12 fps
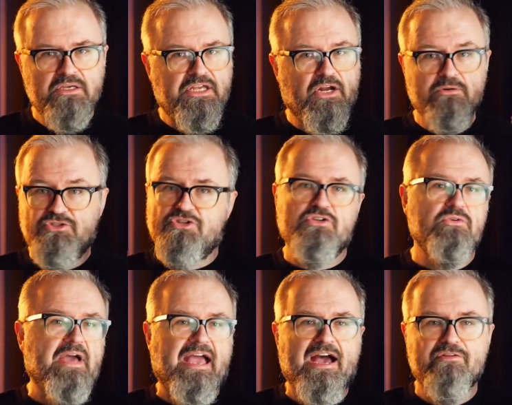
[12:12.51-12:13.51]
You know, do
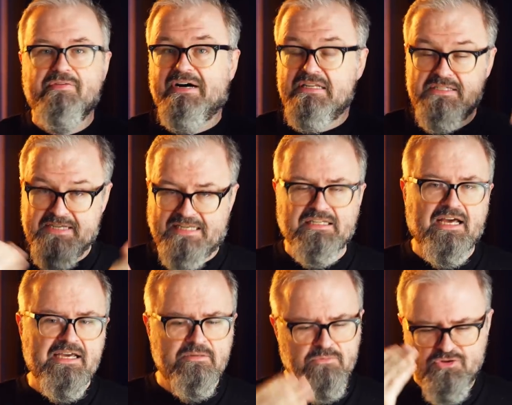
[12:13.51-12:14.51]
you have a
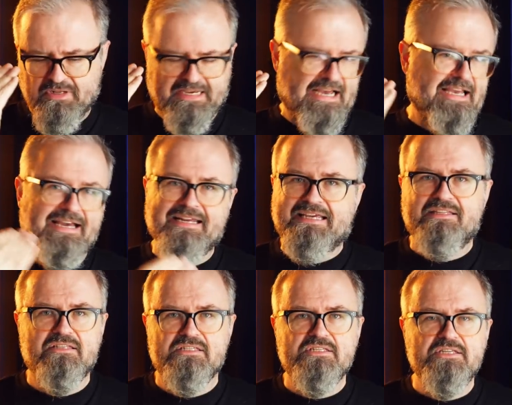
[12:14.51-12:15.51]
deadline? You like, I got to
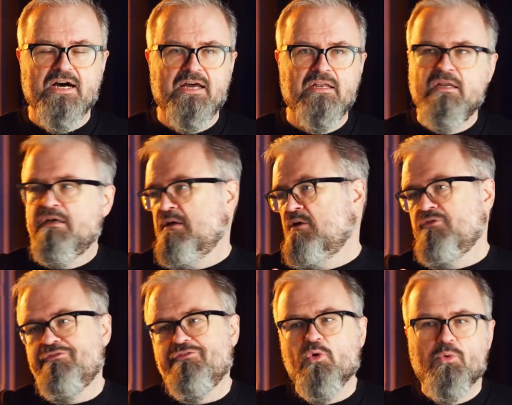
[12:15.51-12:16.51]
get this done
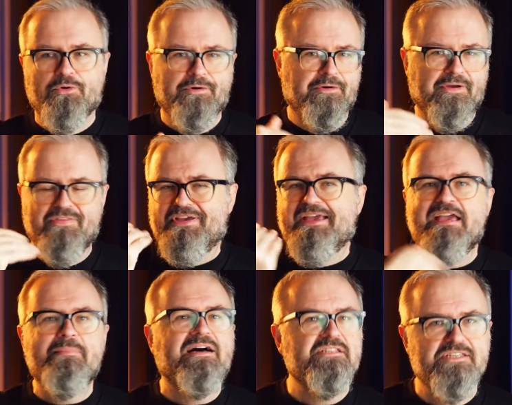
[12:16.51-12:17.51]
for the
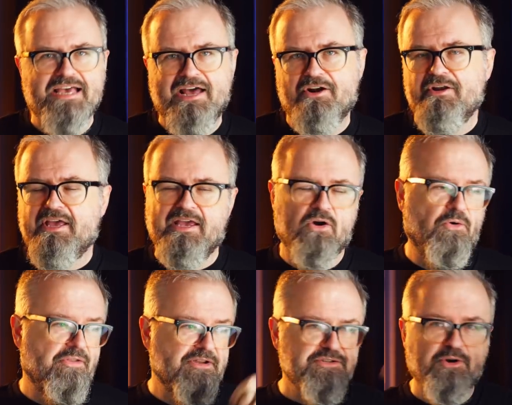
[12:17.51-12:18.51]
game on Saturday
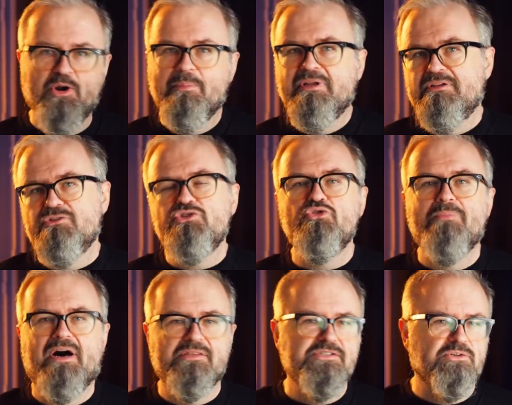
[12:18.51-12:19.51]
or the tournament in two
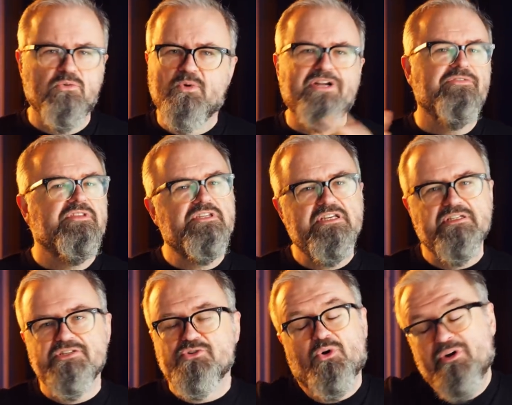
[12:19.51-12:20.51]
months or whatever the
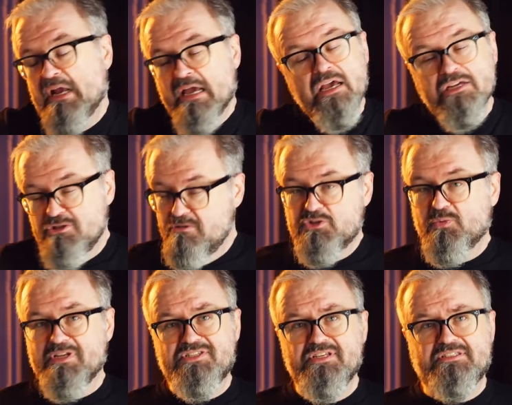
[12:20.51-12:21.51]
deal is? Or do you just
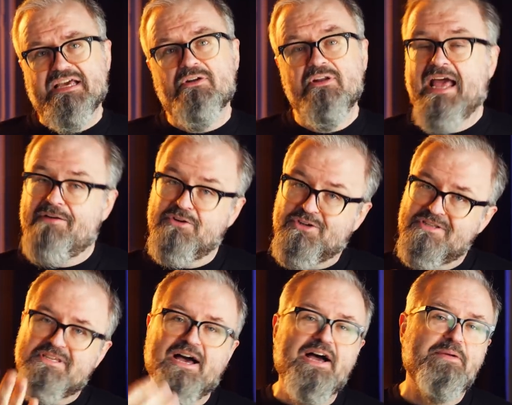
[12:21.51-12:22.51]
want to sit down and have a
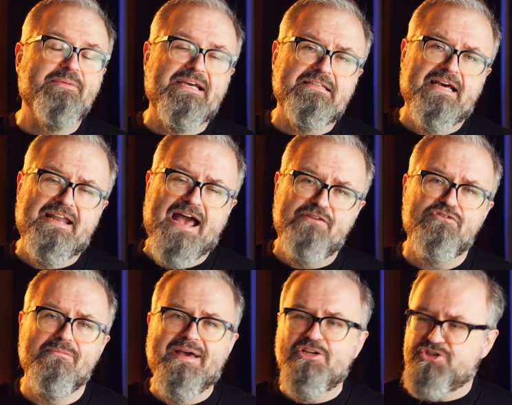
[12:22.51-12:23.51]
good time like that
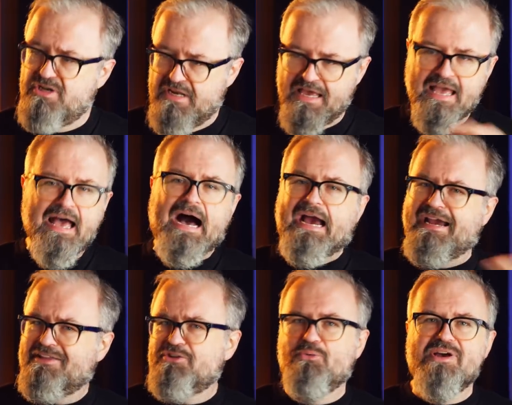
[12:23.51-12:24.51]
aforementioned? I
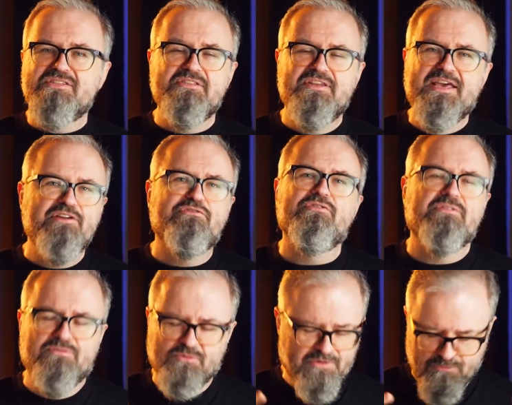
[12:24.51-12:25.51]
got the rest of the day,
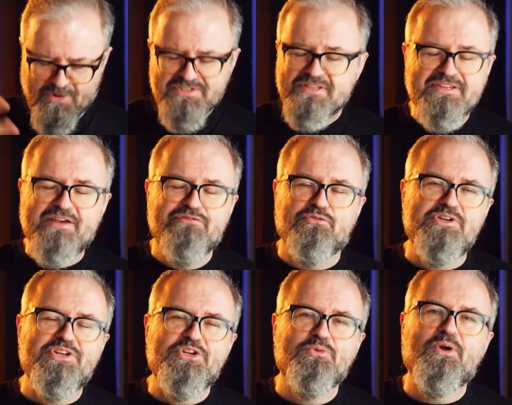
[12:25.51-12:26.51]
the rest of the day free
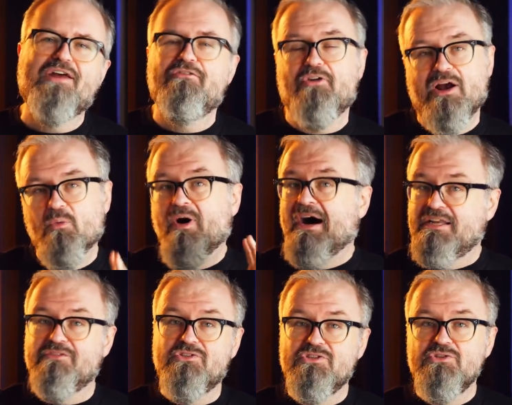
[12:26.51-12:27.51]
to do whatever I want.
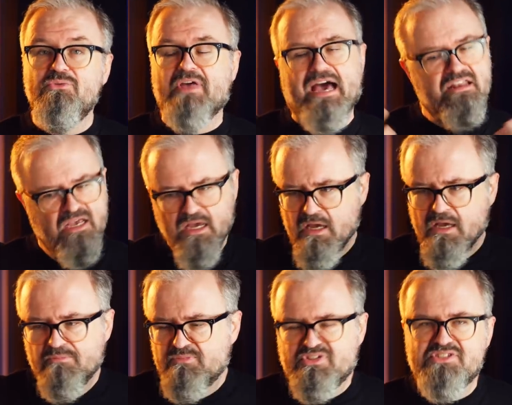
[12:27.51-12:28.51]
If you do that,
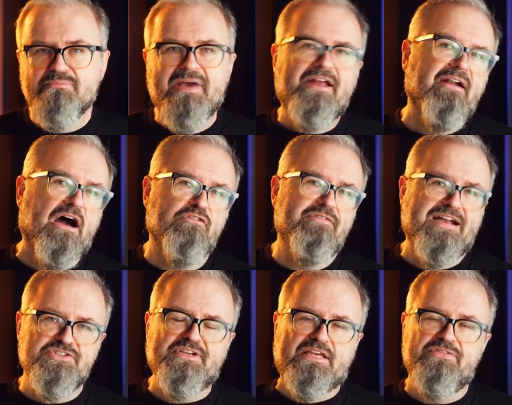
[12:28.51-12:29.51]
doesn't matter how
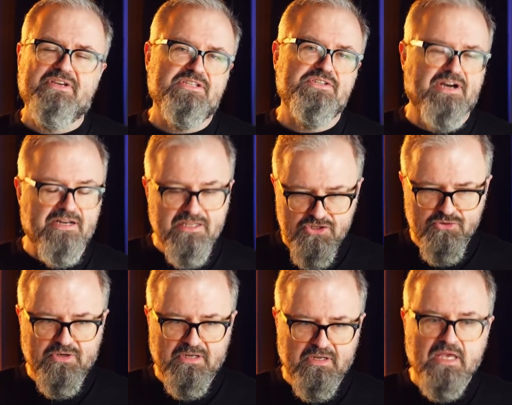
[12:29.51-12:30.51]
fast you get things done, and you
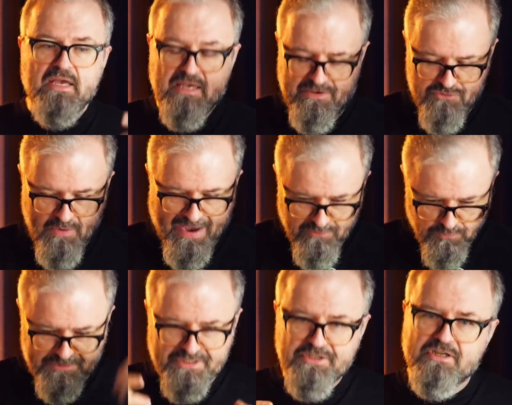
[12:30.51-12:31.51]
can, if you have a
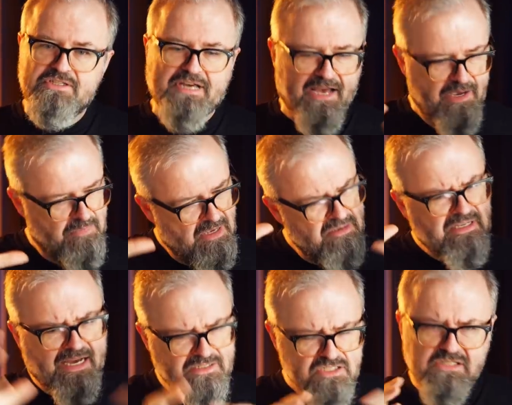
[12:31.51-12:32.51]
really good time,
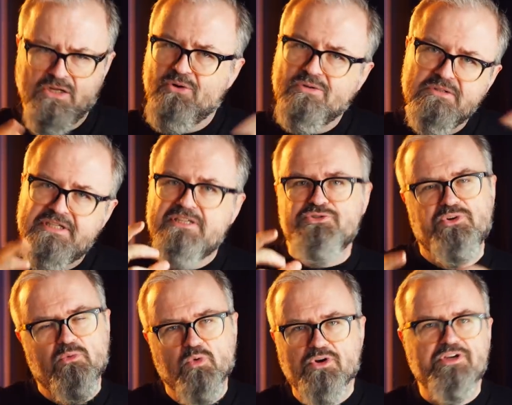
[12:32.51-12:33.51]
kind of slowly
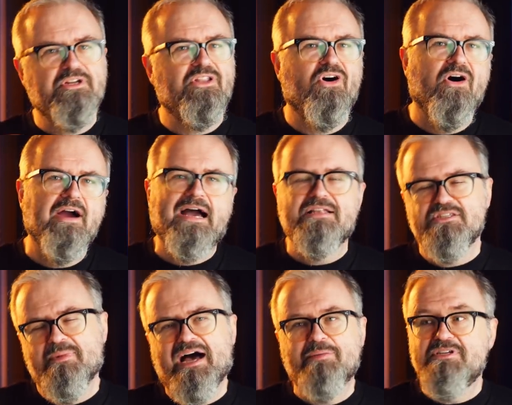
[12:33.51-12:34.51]
sort of working along on
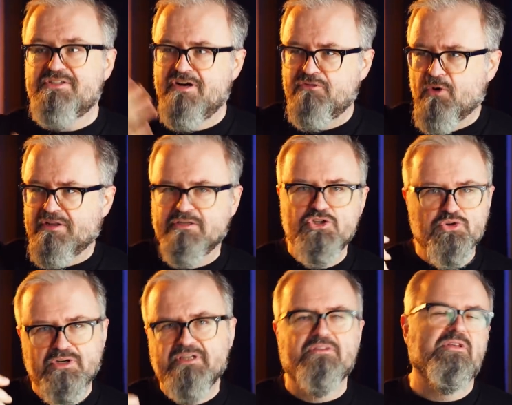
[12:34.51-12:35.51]
some hobby stuff while
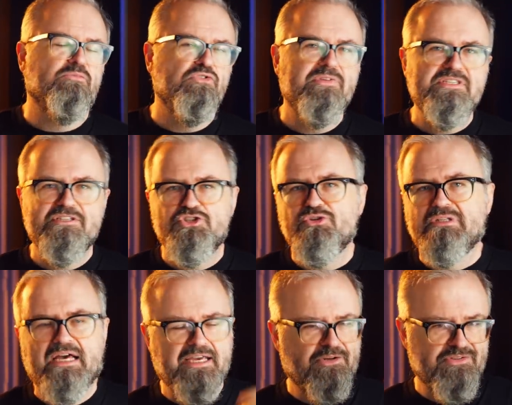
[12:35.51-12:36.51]
enjoying the movies that you
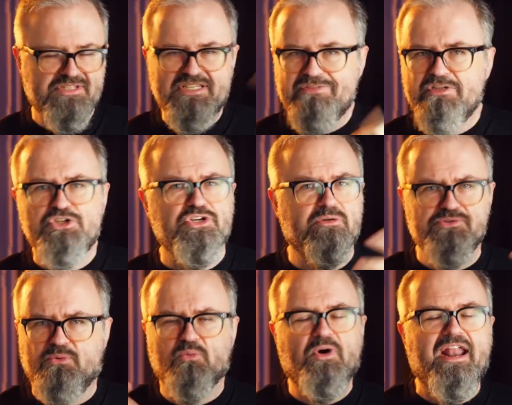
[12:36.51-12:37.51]
like or the TV
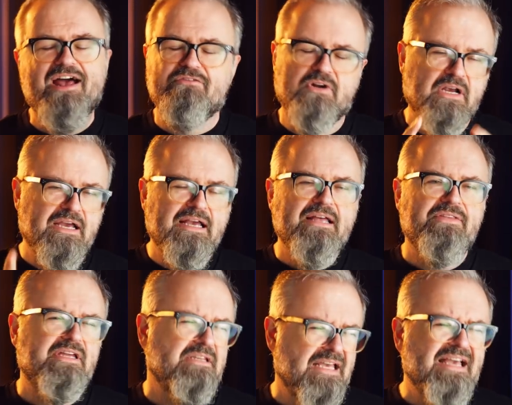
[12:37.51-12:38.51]
shows or whatever,
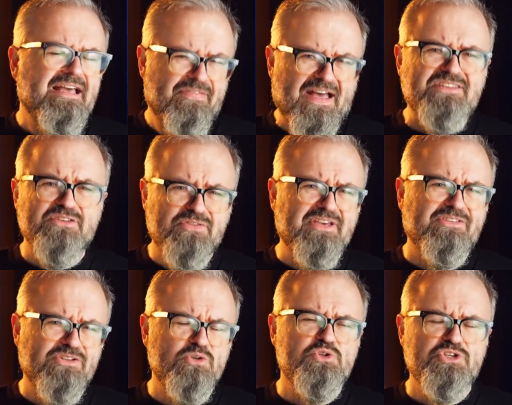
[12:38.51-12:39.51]
then that's a thing
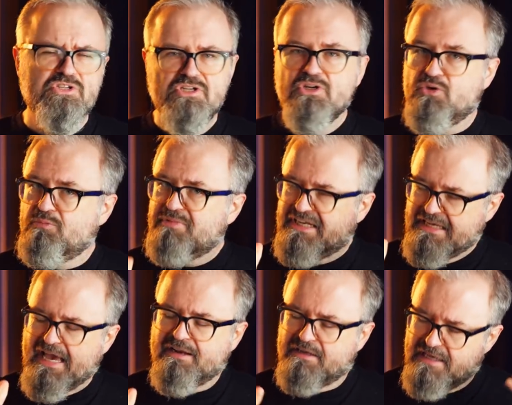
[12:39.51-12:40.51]
that you should do. But
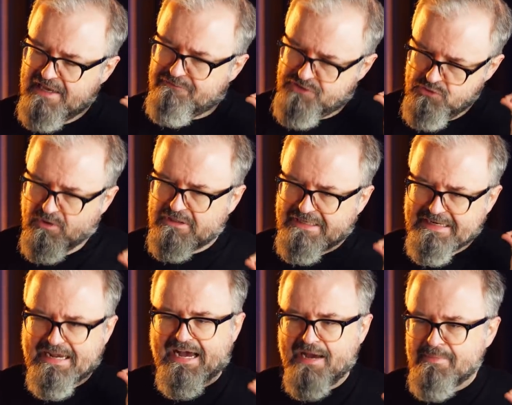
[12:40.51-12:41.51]
again, if you are
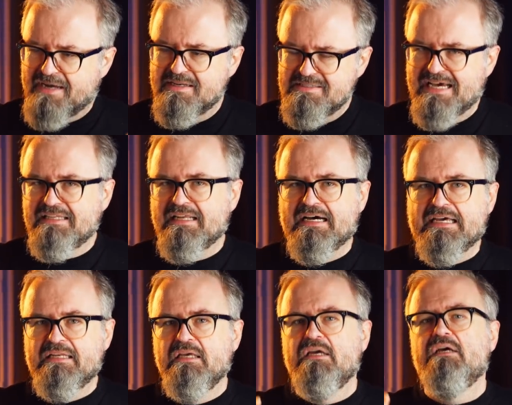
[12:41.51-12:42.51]
like, I'm on a
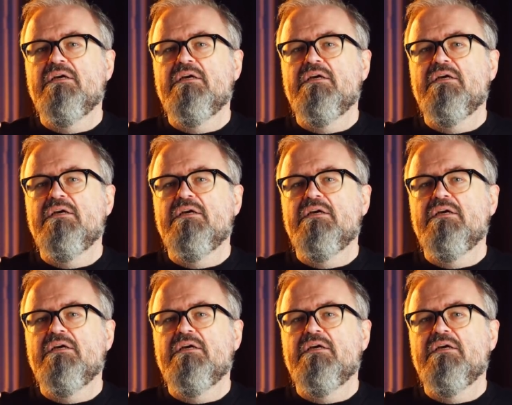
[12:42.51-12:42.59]
deadline,